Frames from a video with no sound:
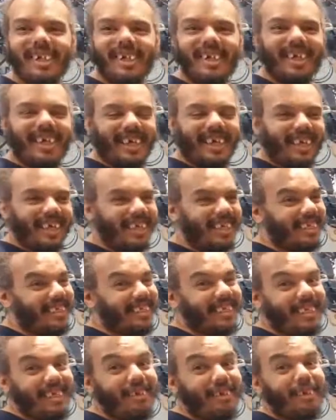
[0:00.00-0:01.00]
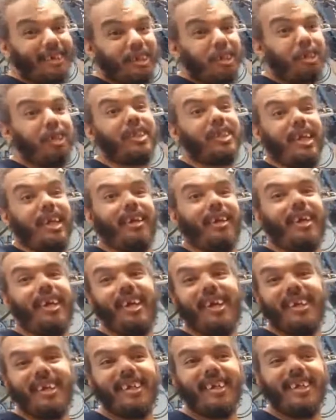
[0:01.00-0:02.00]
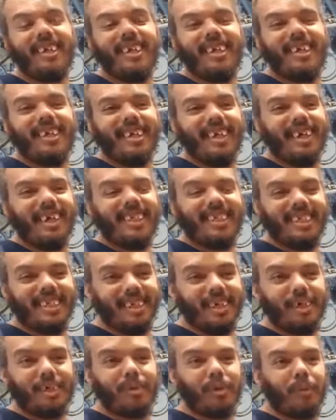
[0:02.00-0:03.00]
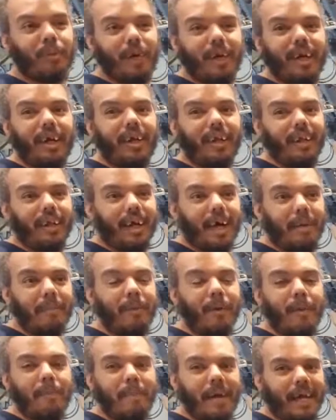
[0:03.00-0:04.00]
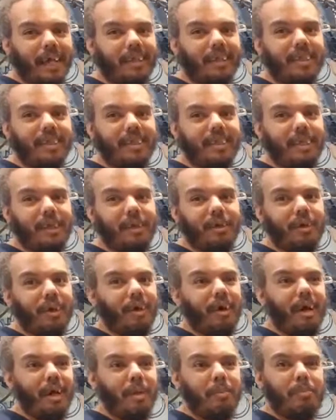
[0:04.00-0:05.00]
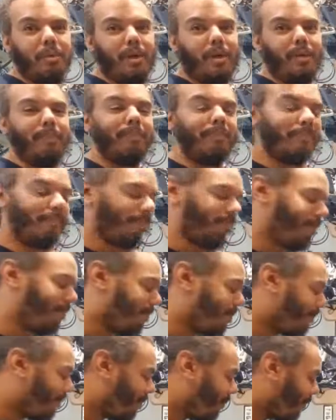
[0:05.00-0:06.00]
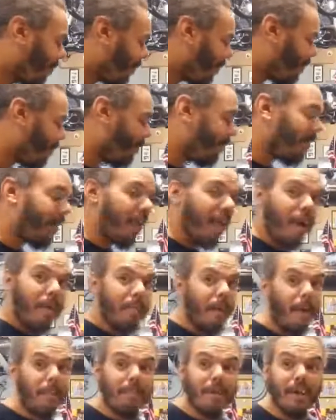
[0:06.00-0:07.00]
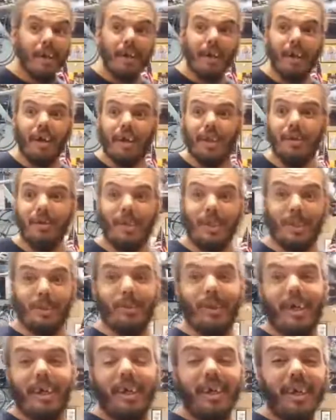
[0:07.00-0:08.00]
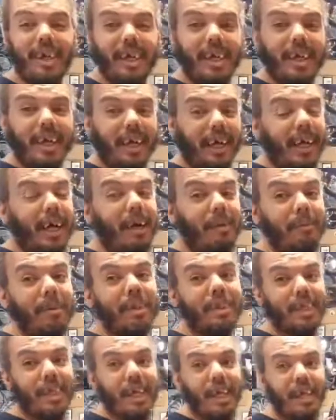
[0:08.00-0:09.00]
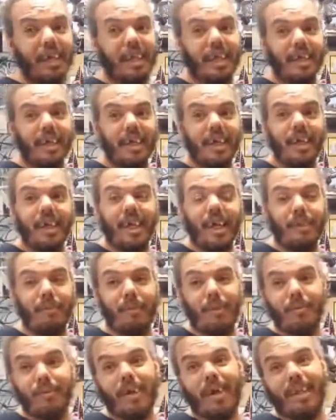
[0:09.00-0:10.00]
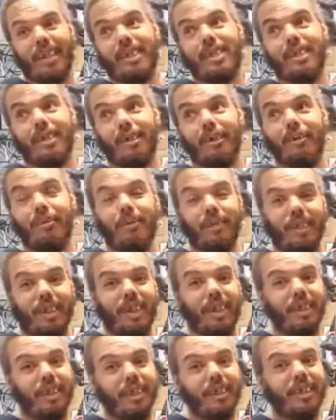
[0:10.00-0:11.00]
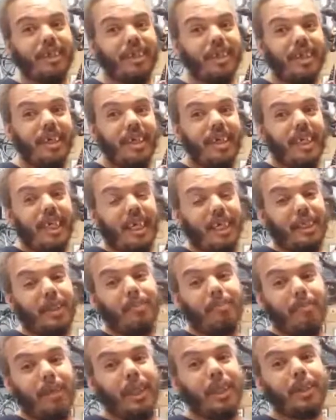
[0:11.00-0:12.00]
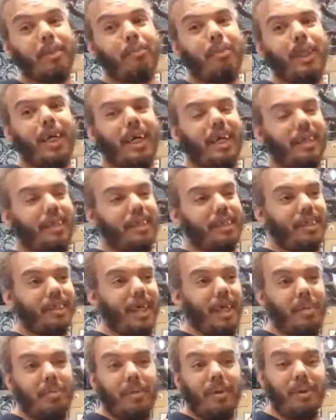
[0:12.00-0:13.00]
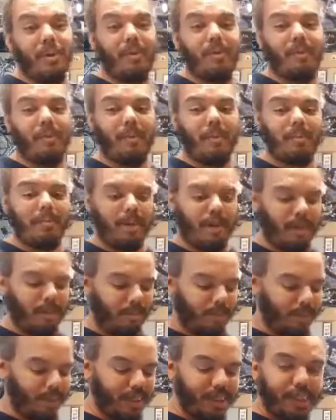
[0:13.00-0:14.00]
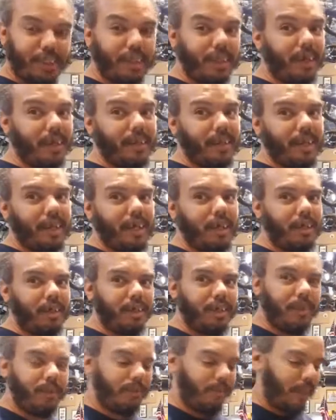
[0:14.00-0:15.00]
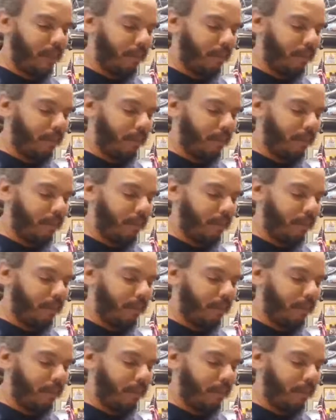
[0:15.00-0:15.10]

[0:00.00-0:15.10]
because teeters are scary. Teeters require a lot more balance than going around a berm. I'm not picking on you, I swear. I'm just saying that if you've got the skill for teeters, it's a mental block that's stopping you from the berms. Nothing else. You've